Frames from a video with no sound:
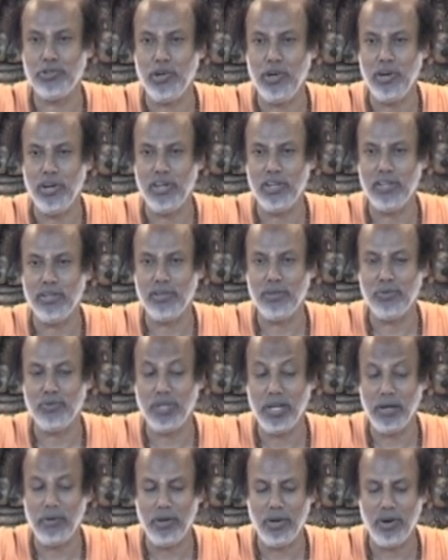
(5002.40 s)
God?
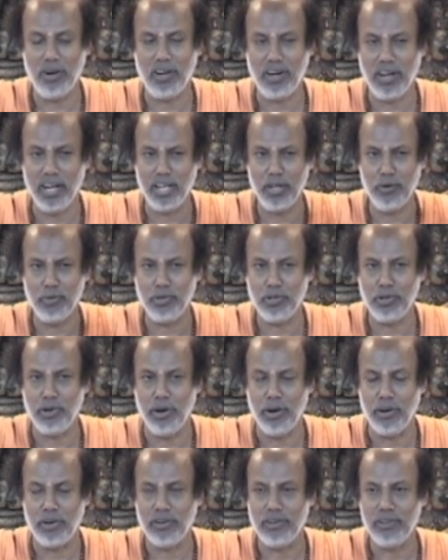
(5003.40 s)
We have a hotline with
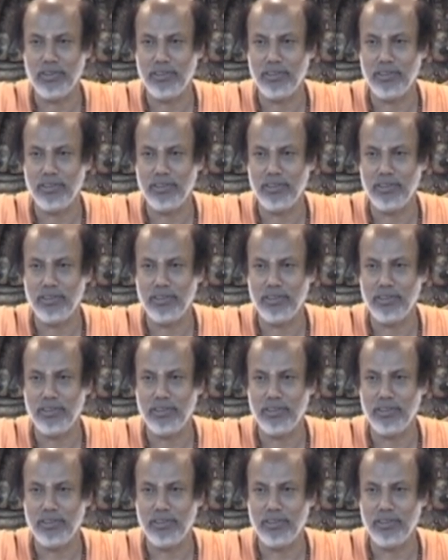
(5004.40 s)
God,